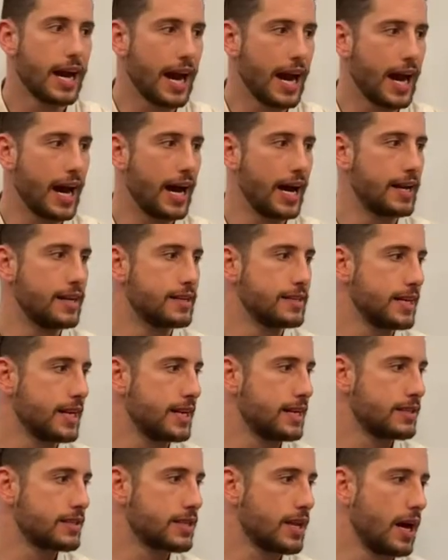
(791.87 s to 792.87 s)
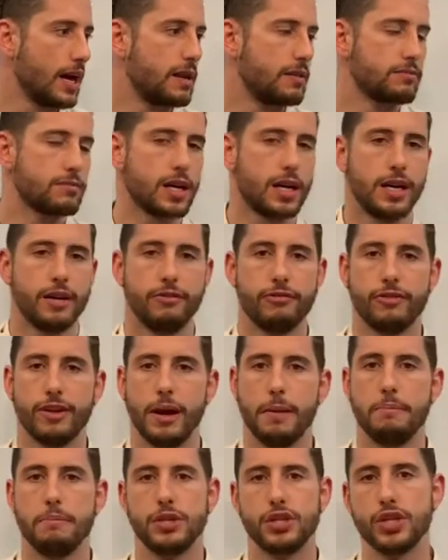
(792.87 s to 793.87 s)
and in certain kind of
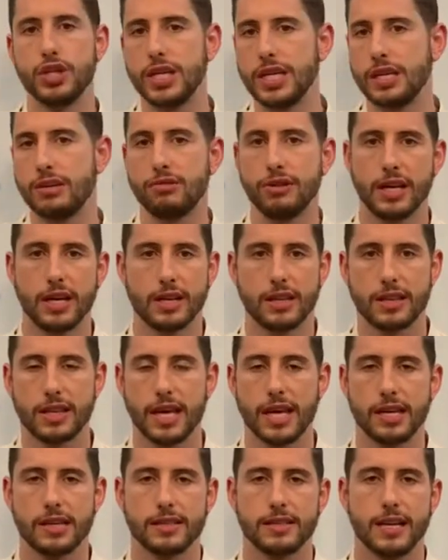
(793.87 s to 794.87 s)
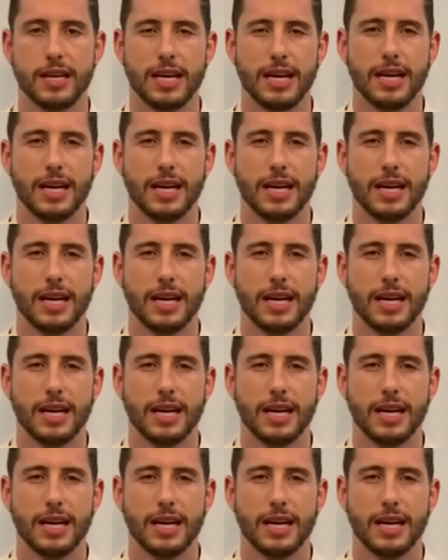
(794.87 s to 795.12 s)
uh, machinery and things.